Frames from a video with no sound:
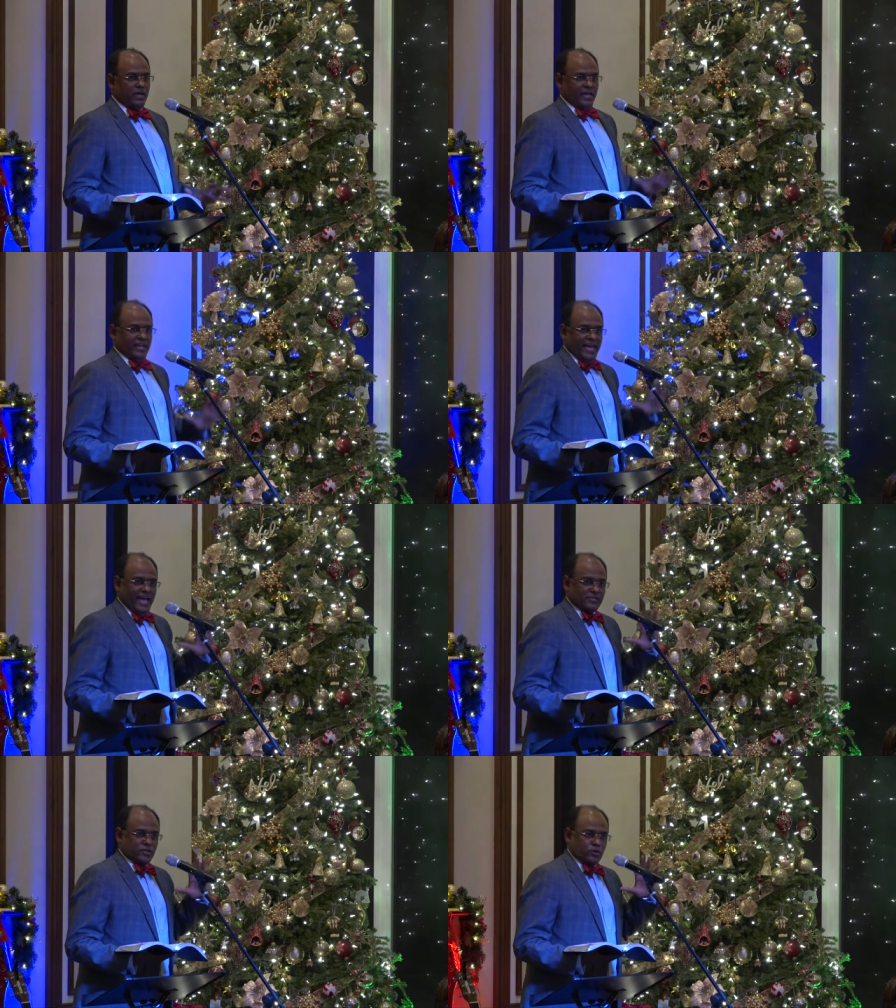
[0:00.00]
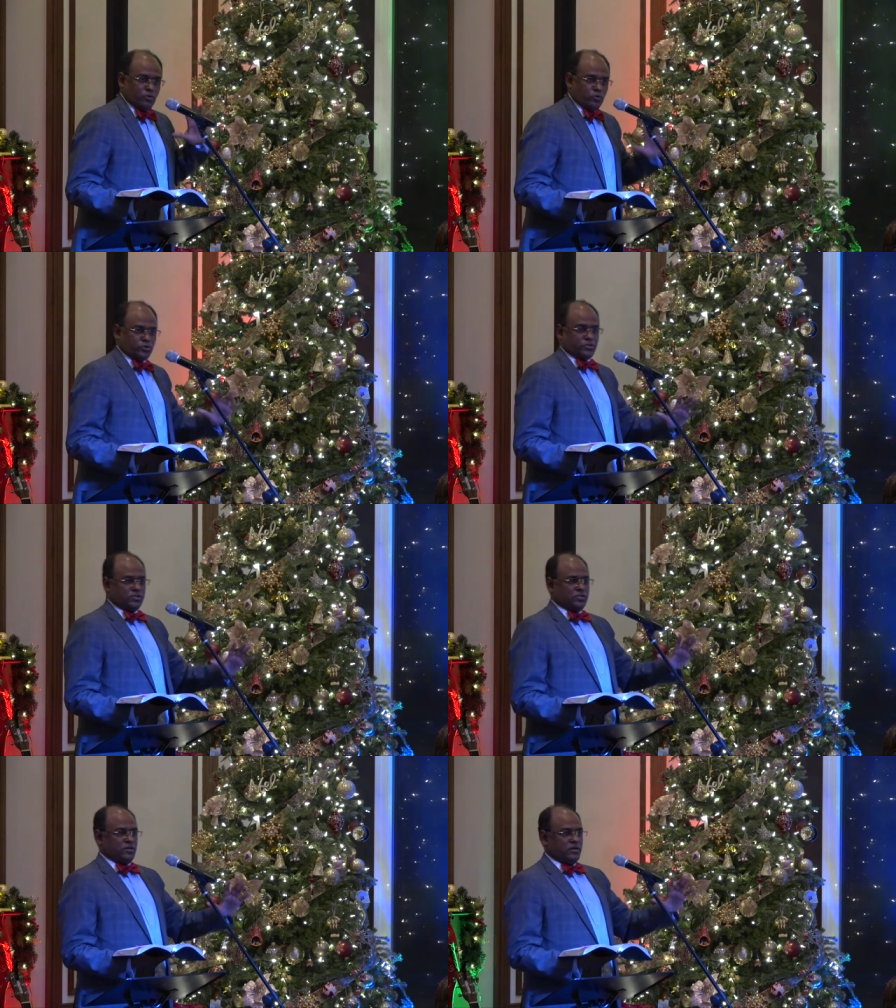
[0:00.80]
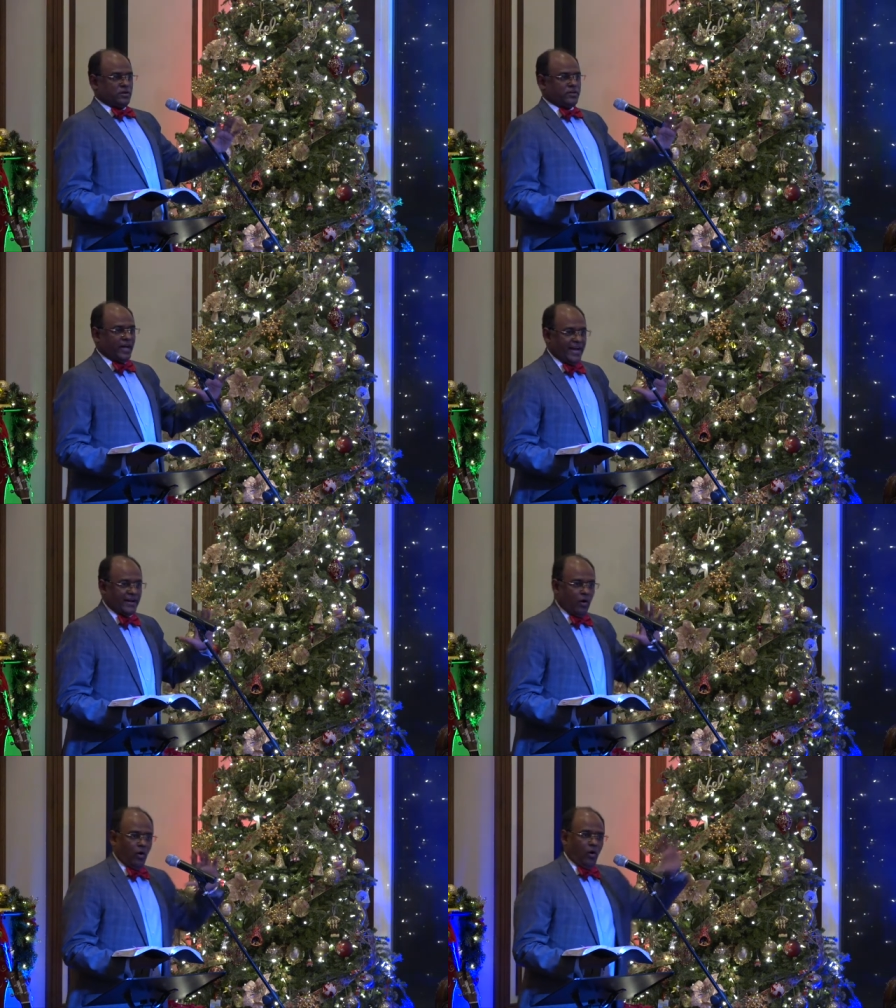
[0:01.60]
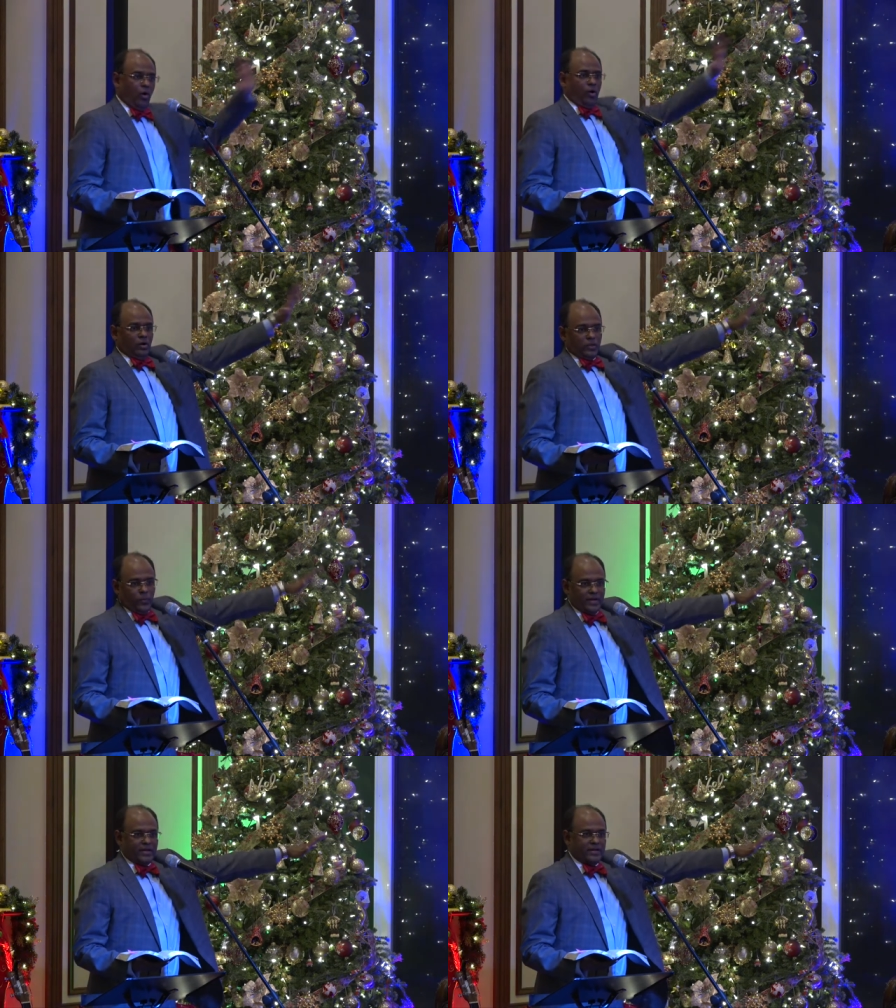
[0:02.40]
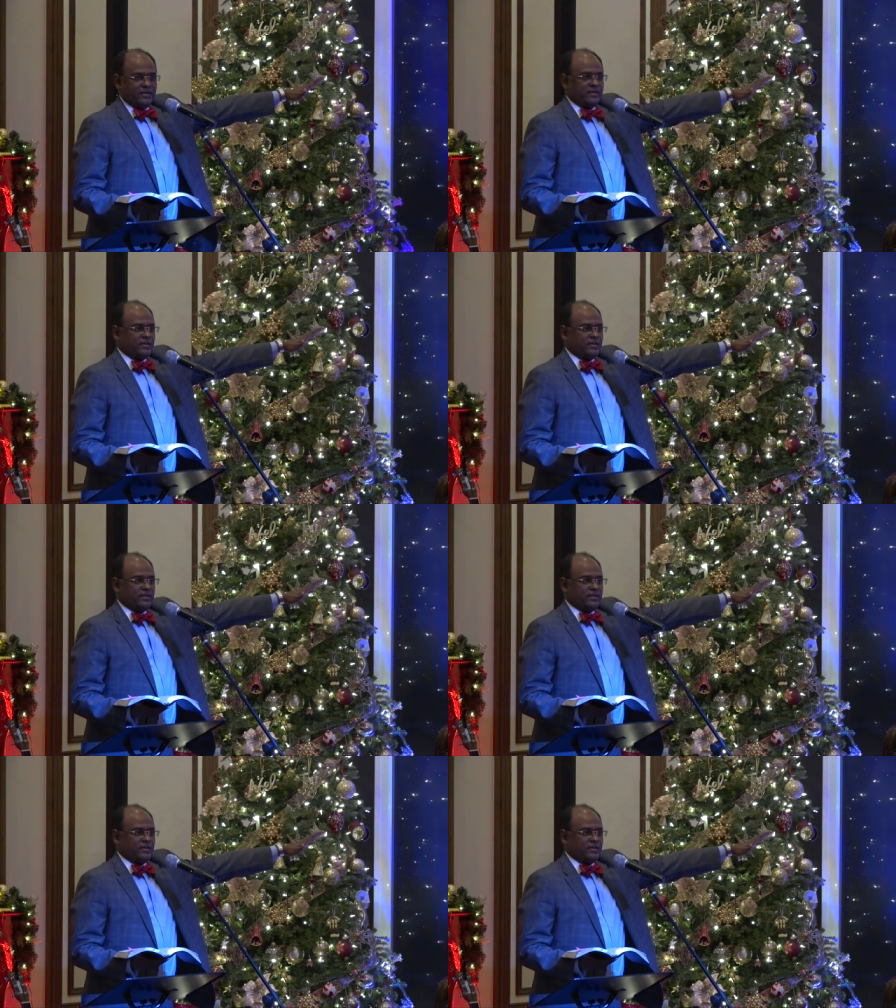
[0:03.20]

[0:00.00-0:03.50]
It has the roots tied all the way